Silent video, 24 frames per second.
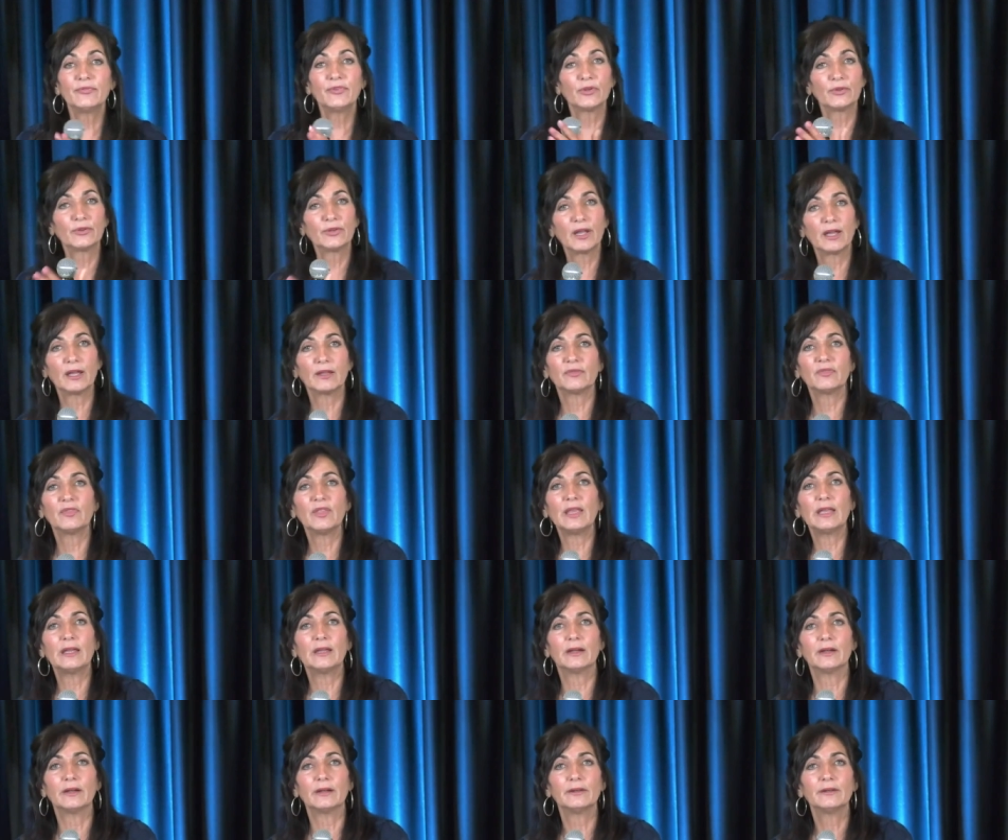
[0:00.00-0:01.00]
if you're not
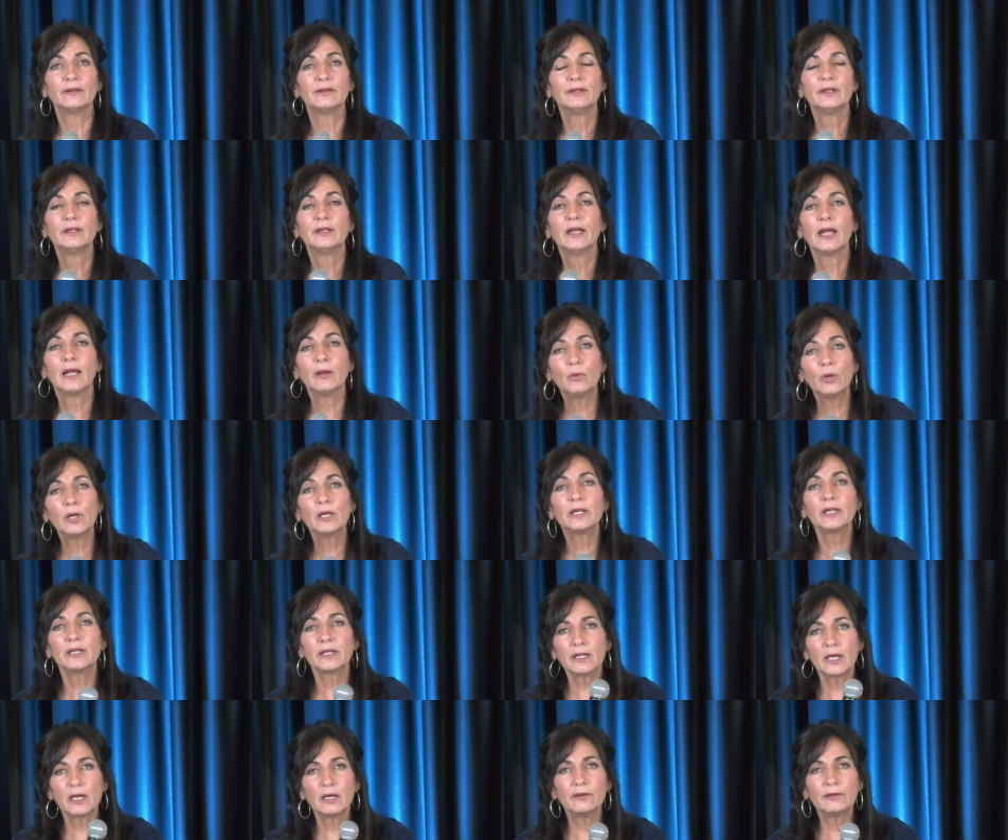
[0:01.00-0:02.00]
there, I
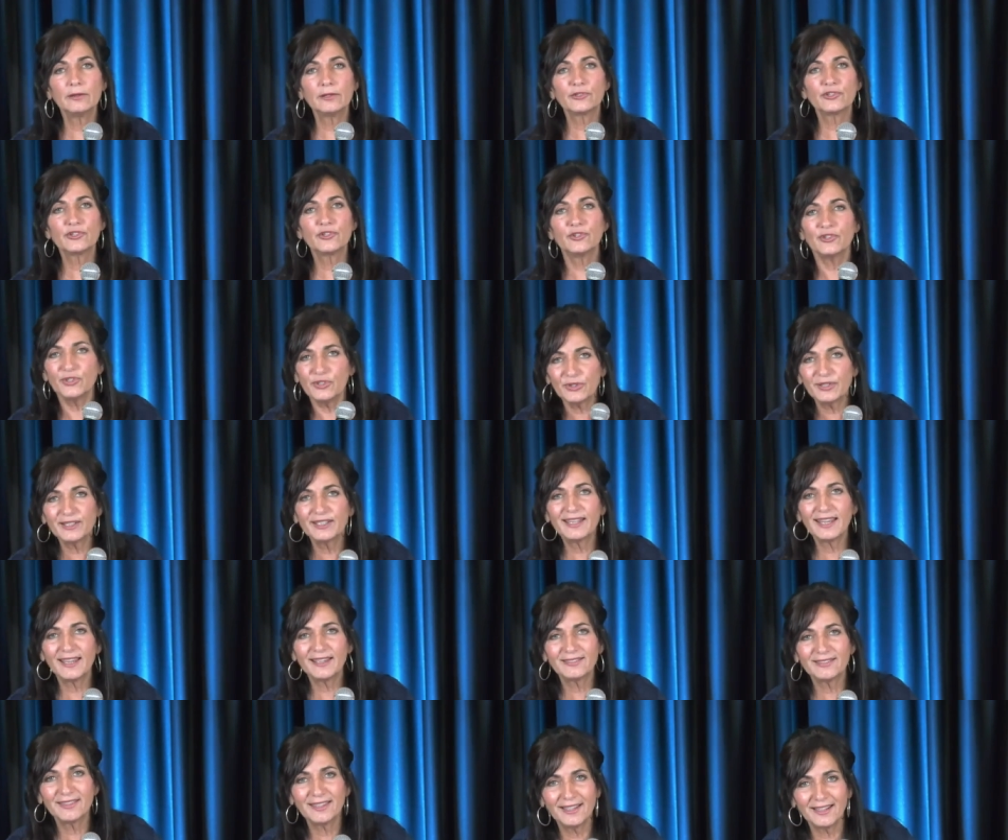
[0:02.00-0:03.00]
want to encourage you. You
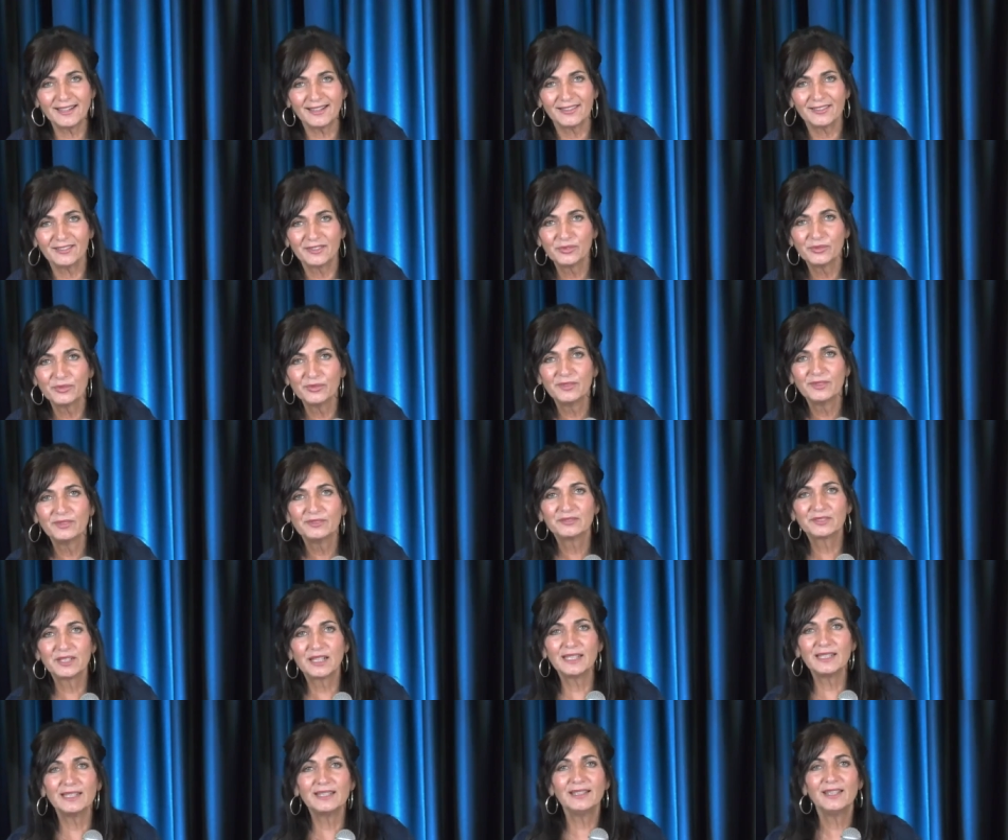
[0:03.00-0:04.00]
can get there.
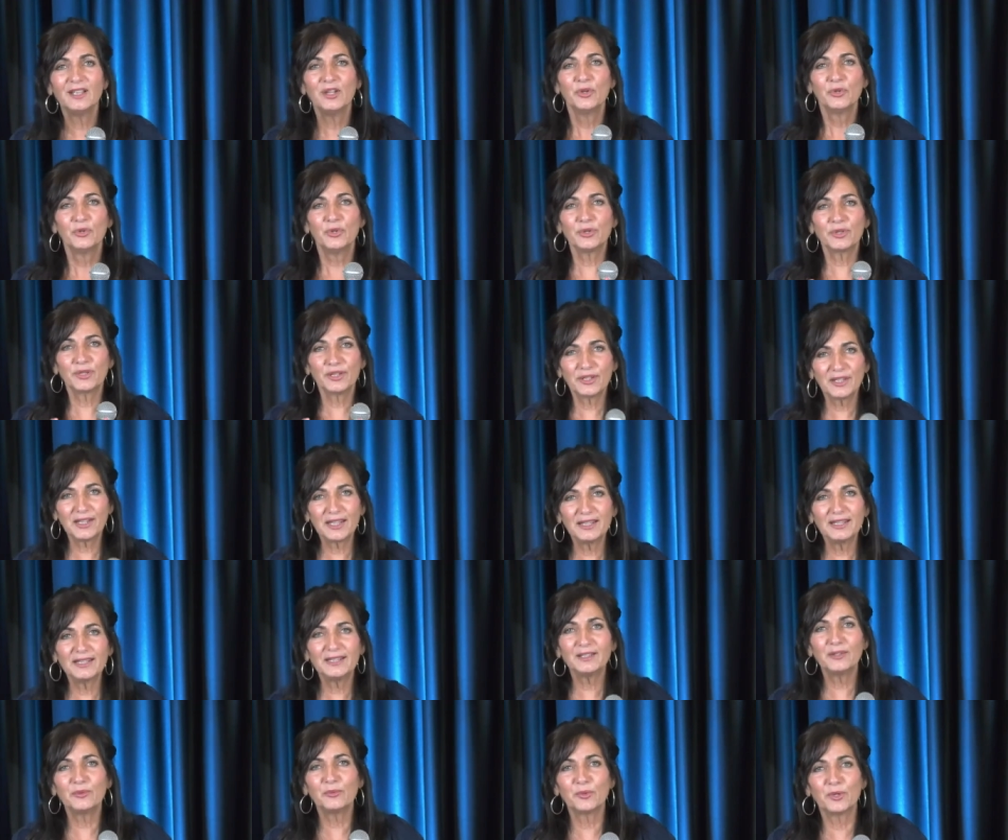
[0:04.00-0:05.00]
Right? You
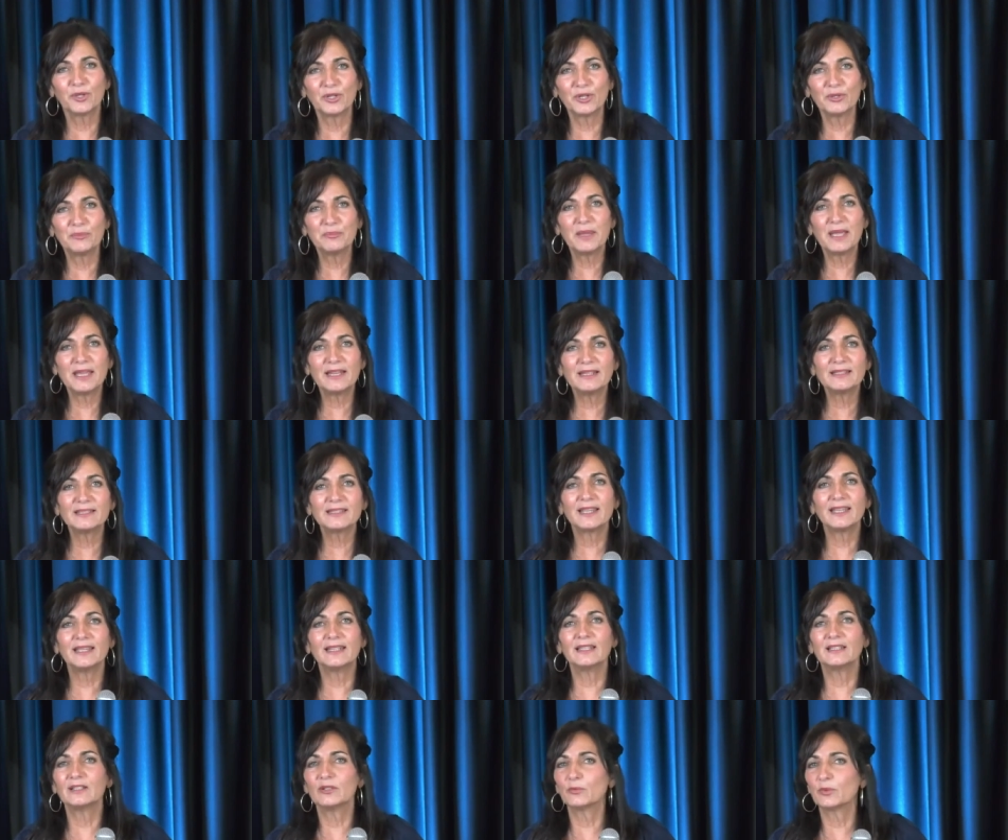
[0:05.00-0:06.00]
can get in the Word,
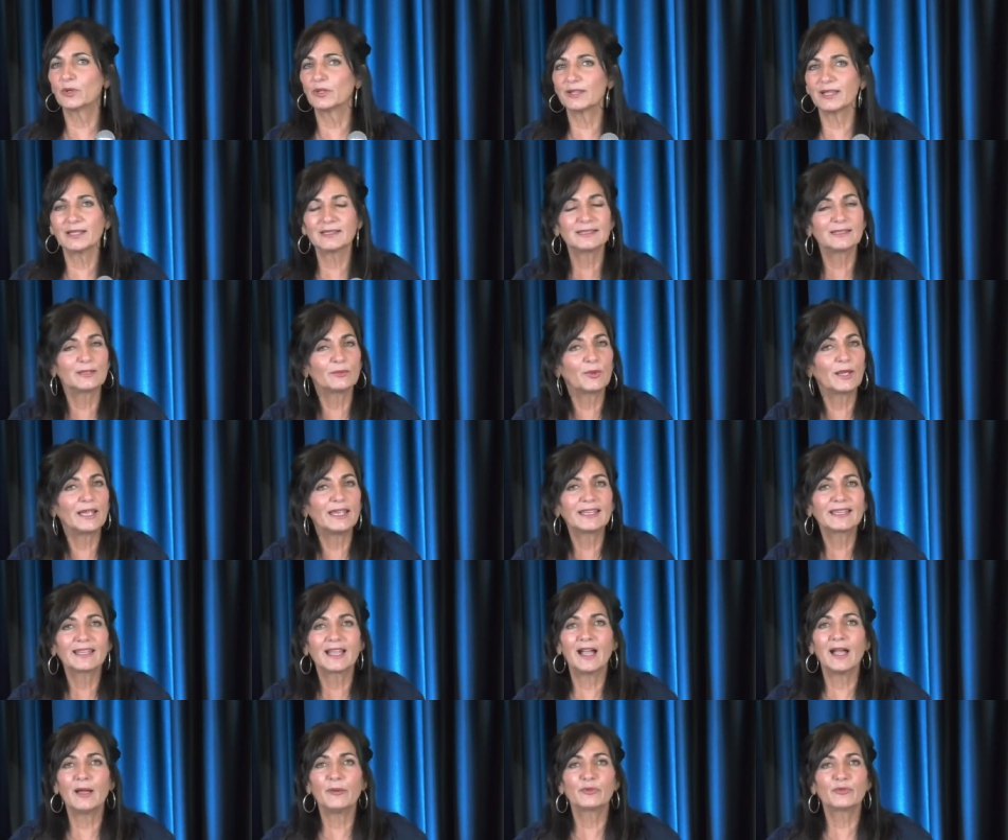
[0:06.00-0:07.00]
meditate in the Word. That's the
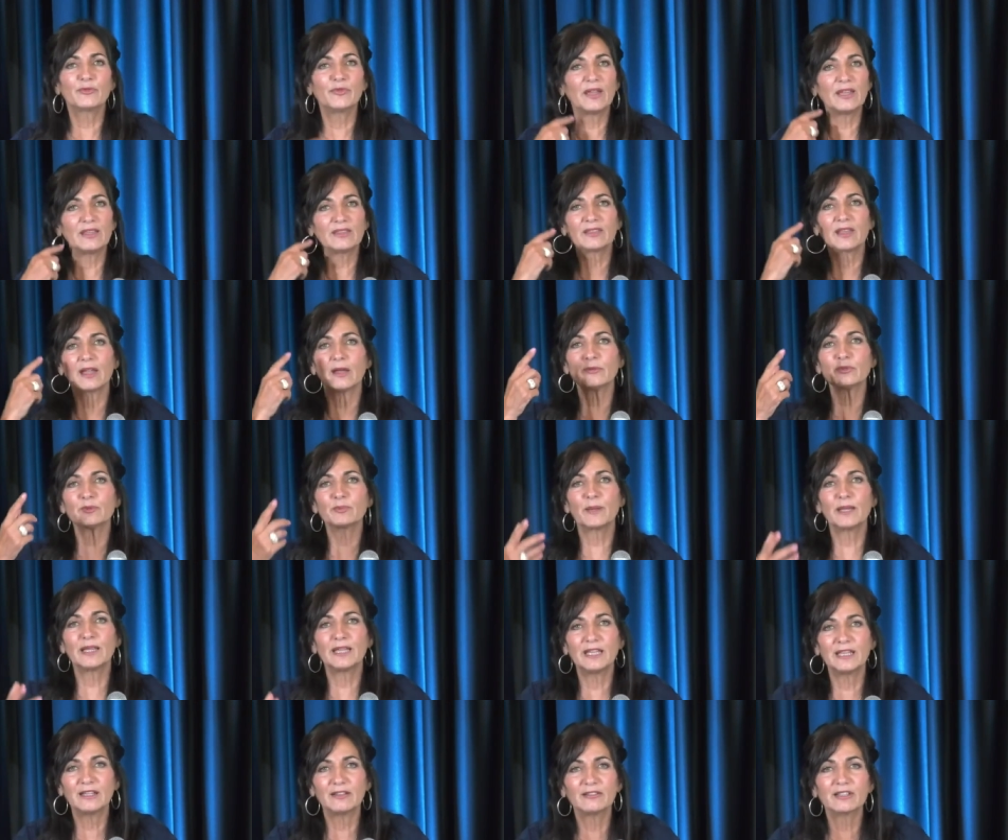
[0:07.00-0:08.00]
way it comes. Faith
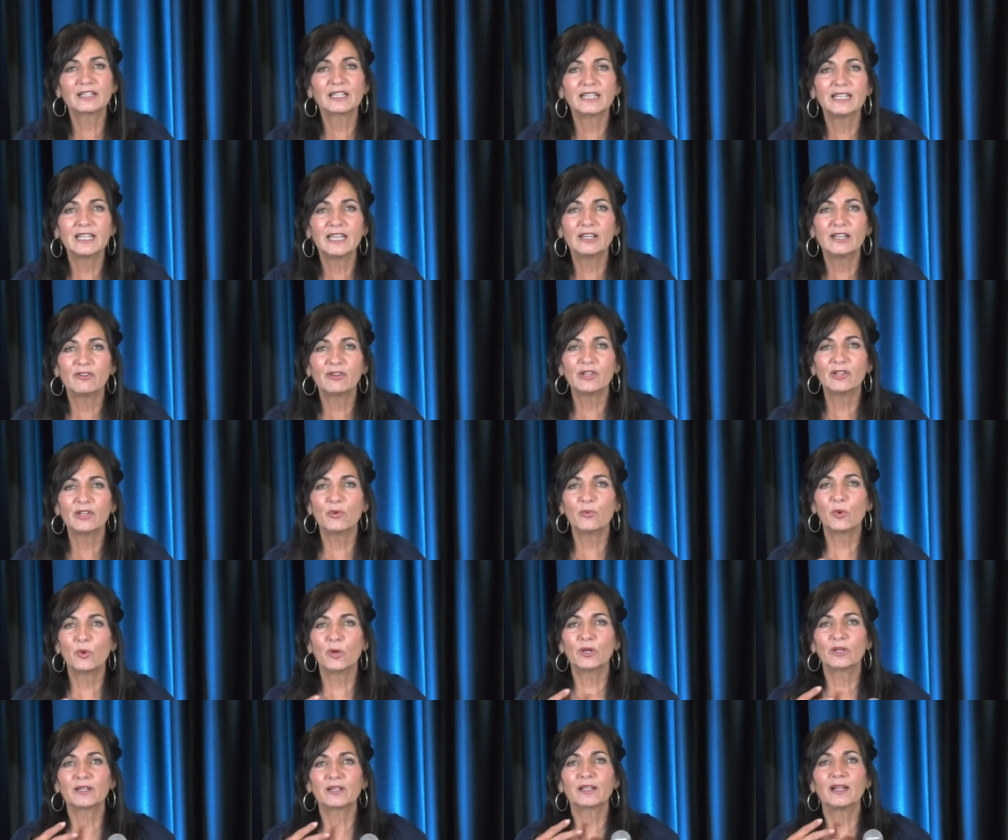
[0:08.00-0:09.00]
comes by hearing, and
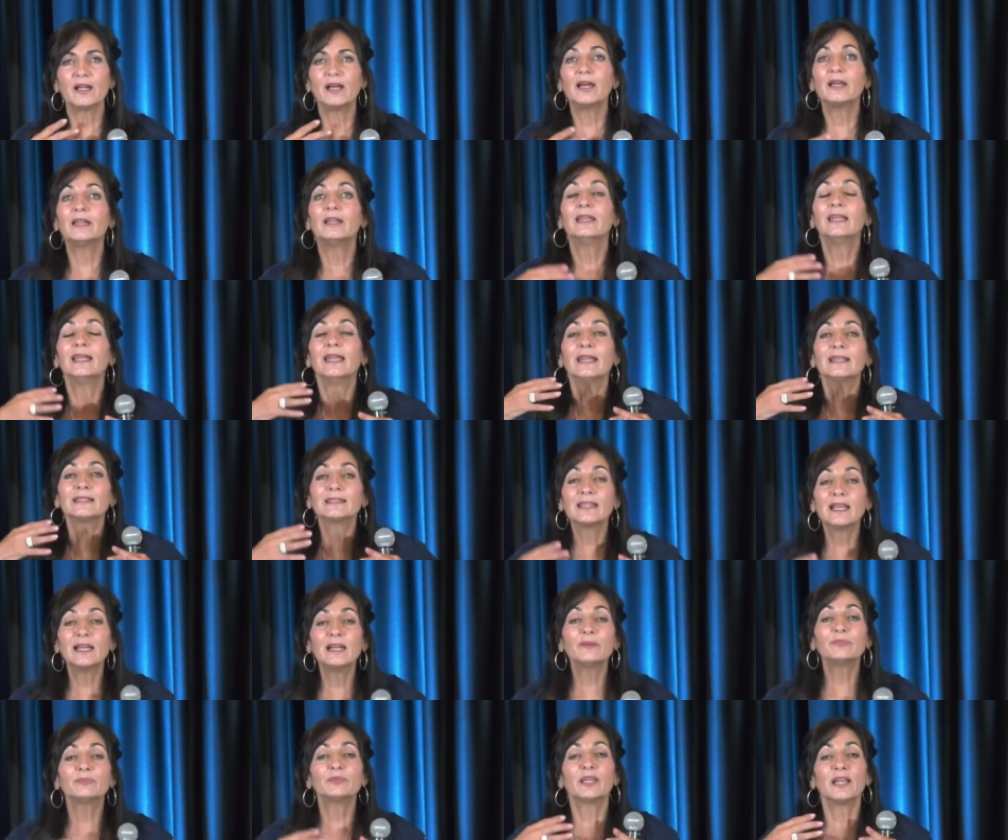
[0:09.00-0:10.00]
hearing the Word of God.
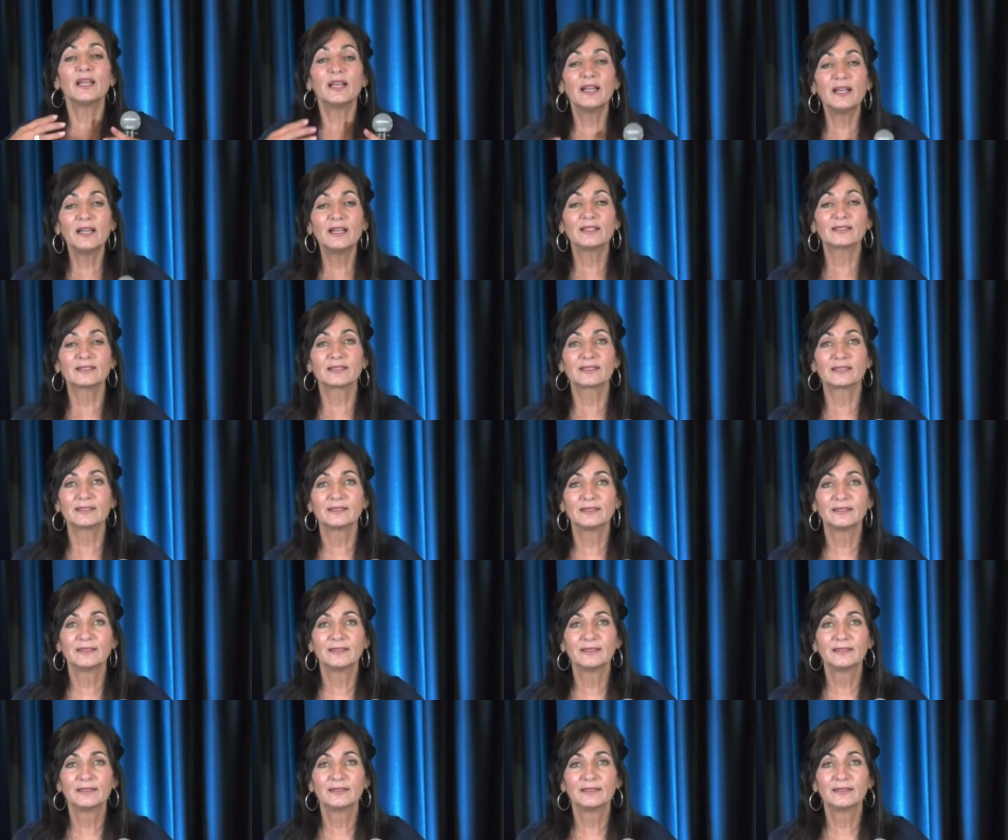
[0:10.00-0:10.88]
It's up to us